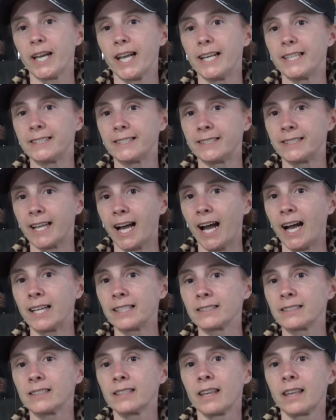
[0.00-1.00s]
and
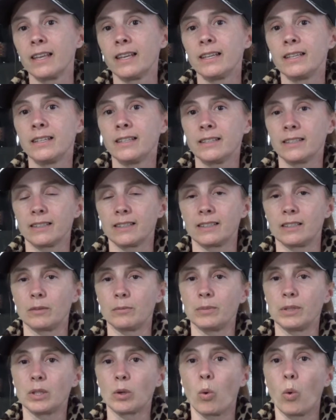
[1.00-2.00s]
not
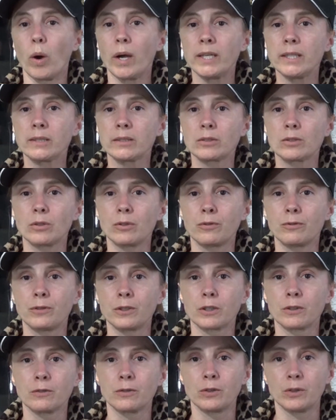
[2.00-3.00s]
be quite so
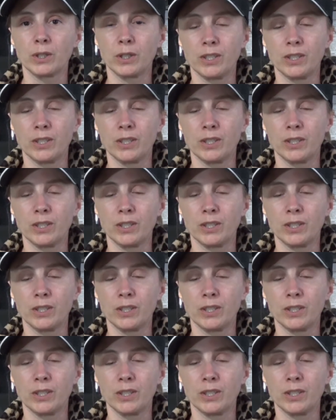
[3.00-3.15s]
fearful.